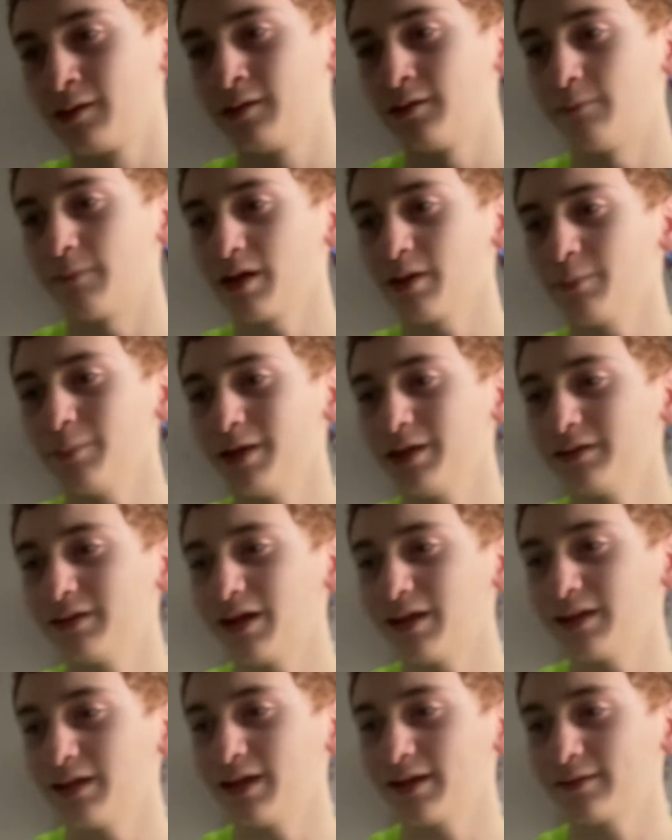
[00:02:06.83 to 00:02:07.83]

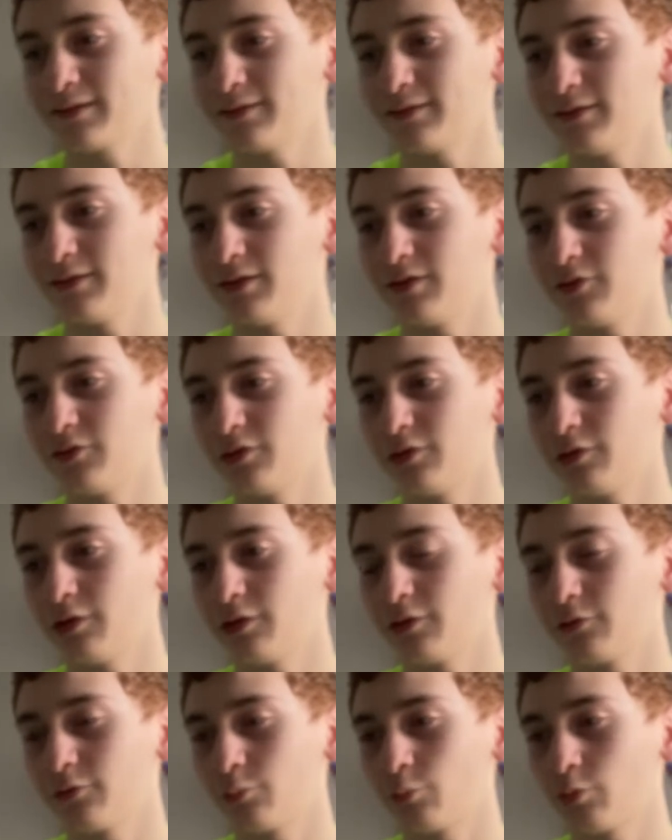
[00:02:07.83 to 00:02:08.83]
MegaMan.EXE is known as
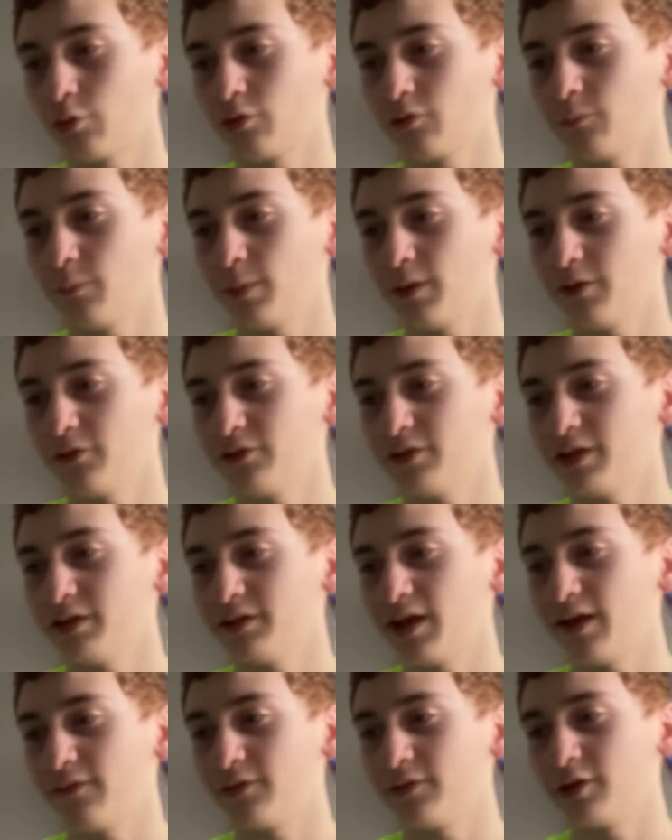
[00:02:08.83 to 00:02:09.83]
the world's best net
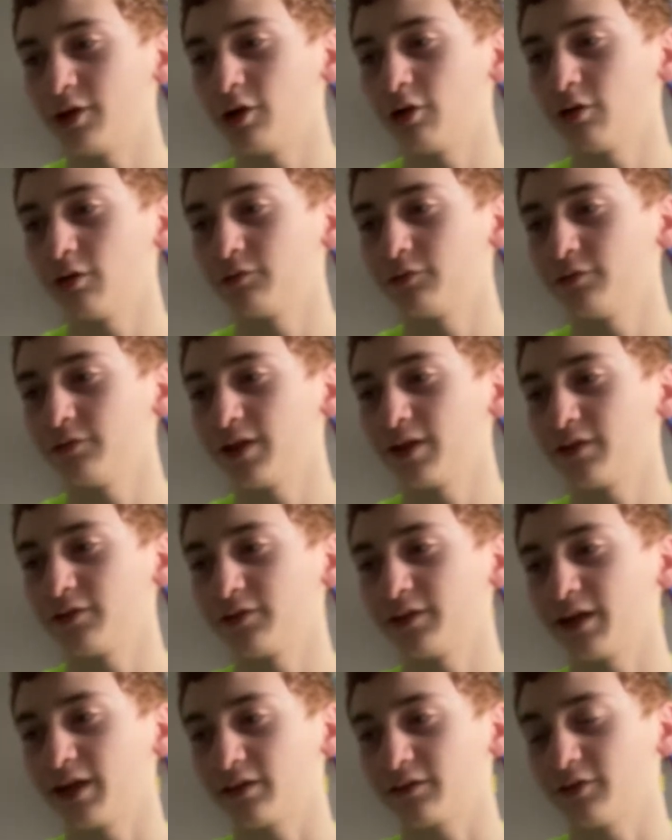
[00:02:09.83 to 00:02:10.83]
navvy in all of
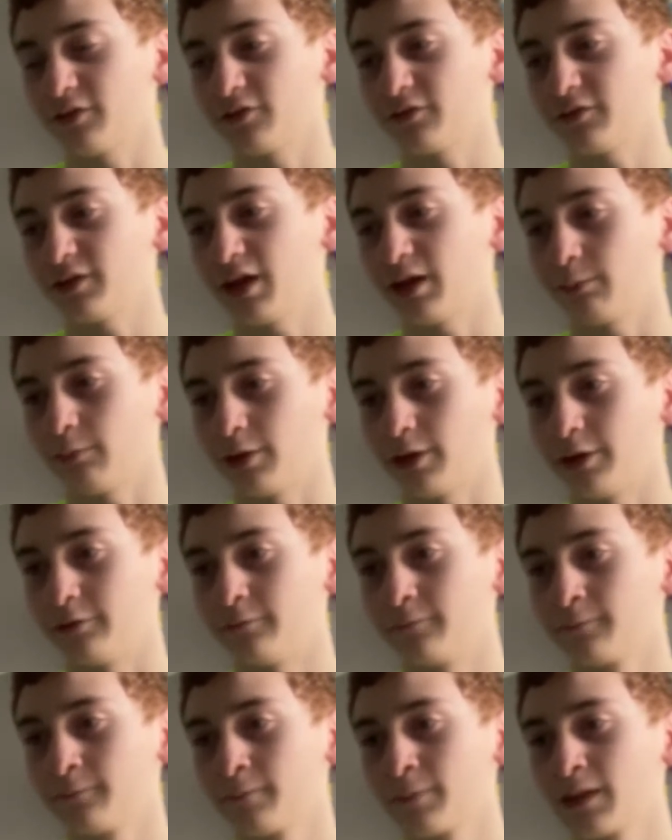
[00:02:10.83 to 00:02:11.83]
2000X in its timeline.
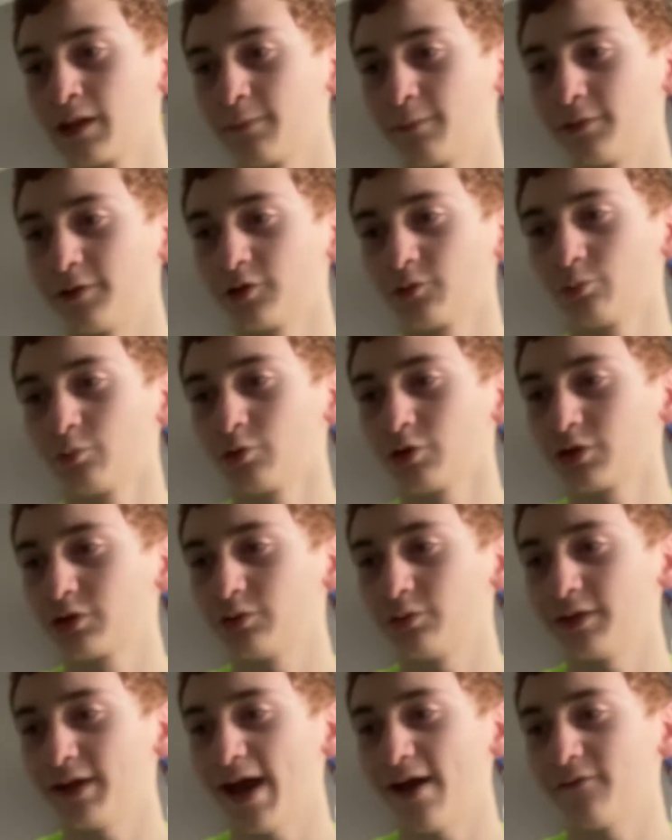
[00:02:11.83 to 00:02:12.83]
But there's more to a
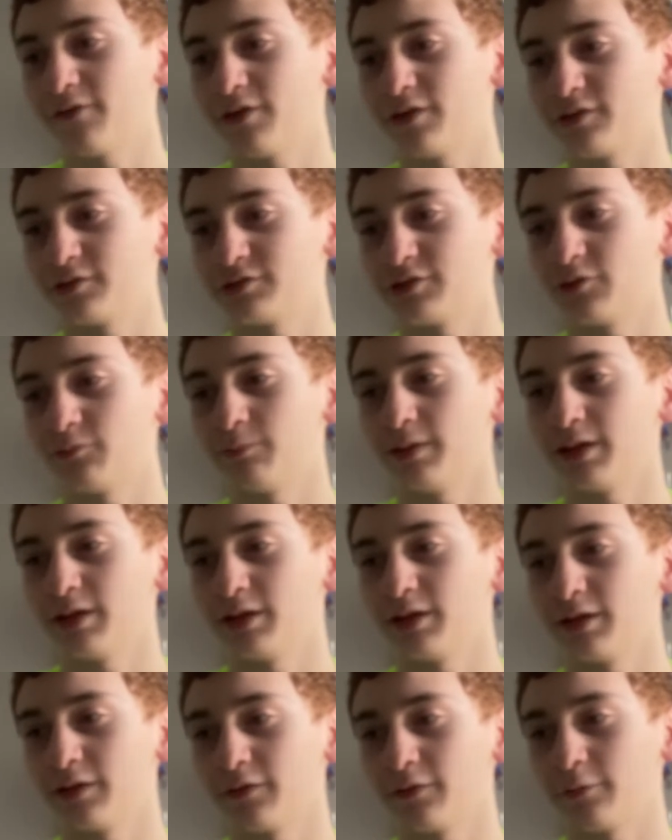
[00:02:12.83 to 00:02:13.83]
navvy than just being
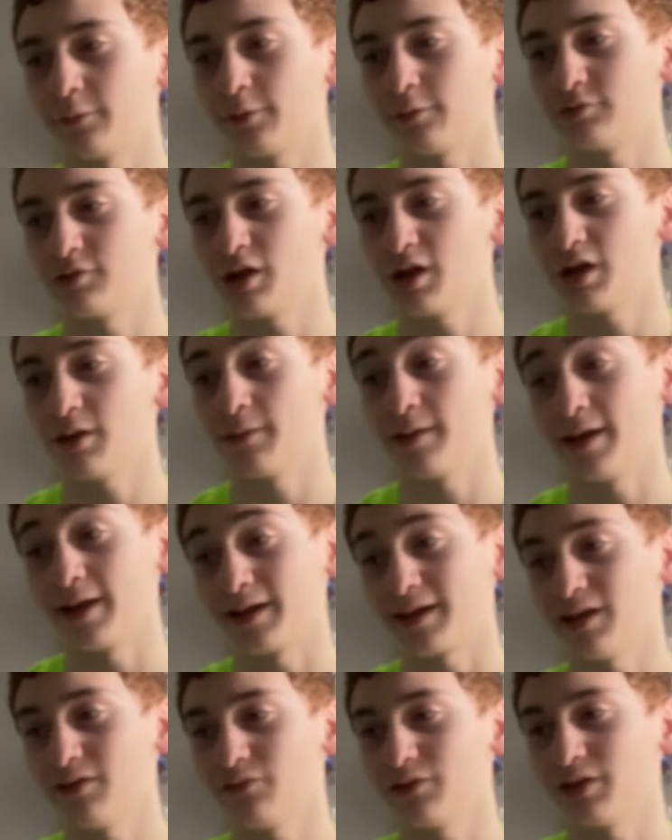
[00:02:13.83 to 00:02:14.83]
good at their own job. Heck,
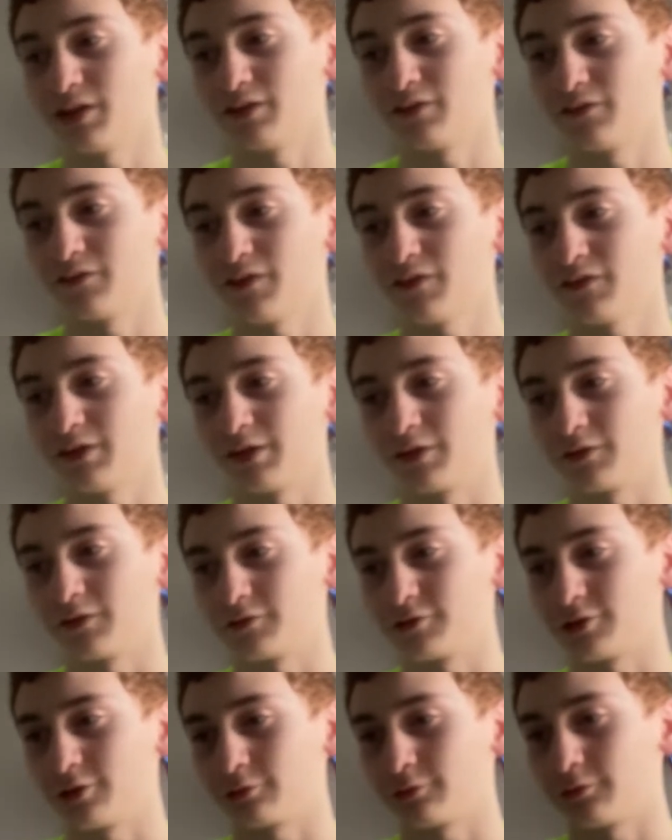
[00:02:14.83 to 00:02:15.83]
even existing is a
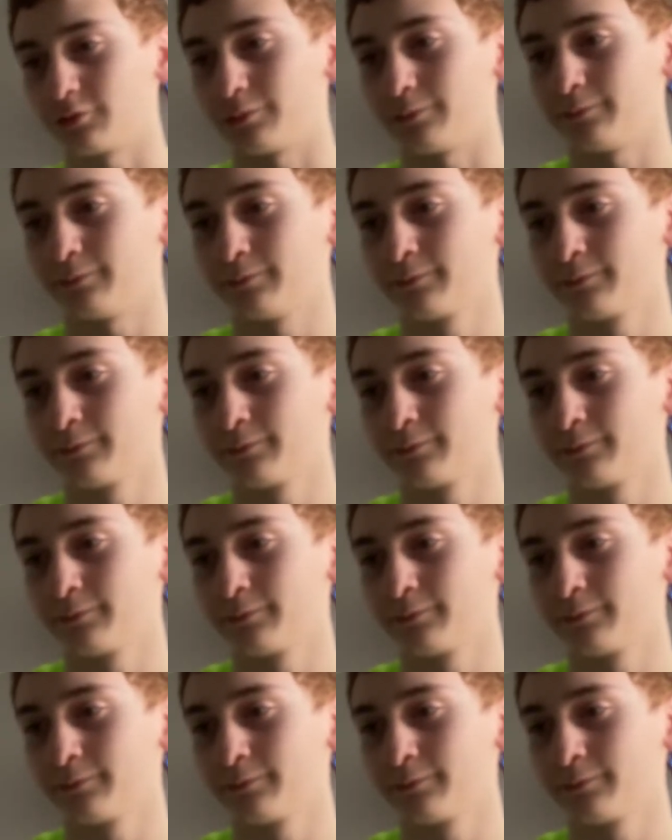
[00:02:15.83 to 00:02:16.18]
joke to them.